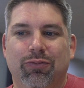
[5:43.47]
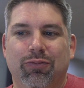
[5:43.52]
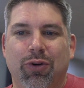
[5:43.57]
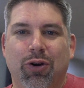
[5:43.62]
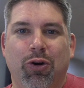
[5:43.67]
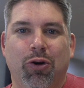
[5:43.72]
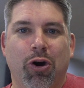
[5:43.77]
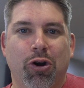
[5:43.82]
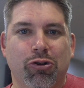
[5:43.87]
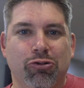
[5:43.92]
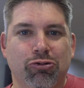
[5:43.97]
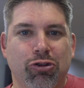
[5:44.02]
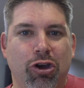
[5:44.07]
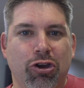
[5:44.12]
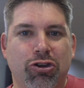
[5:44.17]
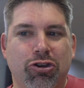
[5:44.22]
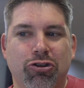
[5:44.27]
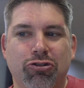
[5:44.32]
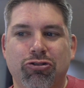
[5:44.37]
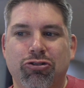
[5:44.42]
oh, I don't
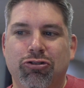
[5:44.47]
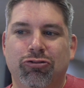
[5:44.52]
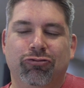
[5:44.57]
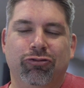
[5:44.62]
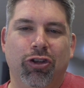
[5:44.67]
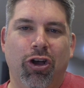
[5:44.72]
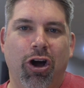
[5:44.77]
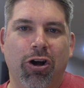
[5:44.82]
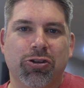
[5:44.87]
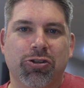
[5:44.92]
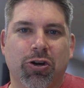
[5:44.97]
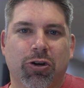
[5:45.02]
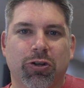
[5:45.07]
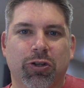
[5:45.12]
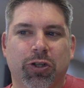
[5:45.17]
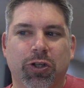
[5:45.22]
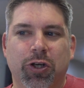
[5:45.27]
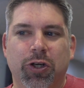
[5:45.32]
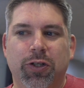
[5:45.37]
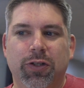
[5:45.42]
like it, or your vlogs
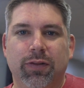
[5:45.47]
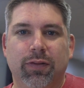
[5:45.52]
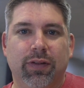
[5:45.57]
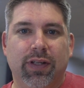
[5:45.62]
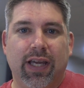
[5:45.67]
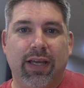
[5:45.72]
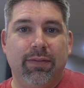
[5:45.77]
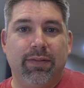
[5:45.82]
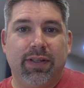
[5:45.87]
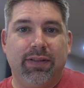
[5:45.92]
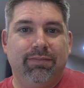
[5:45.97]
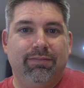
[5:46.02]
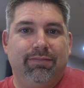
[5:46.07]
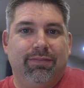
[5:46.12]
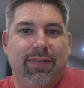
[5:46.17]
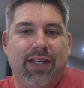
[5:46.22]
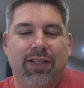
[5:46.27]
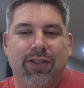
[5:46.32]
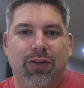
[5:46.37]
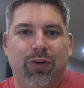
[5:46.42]
aren't good. Okay,
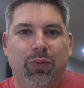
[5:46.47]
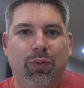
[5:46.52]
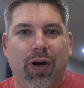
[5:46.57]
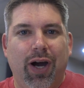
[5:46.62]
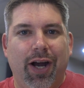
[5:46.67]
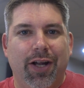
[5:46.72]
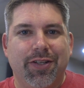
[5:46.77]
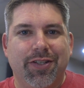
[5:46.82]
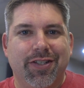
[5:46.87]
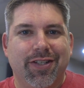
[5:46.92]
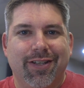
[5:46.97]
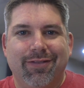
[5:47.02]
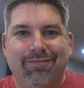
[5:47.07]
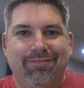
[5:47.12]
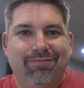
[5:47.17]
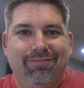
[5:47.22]
then don't watch.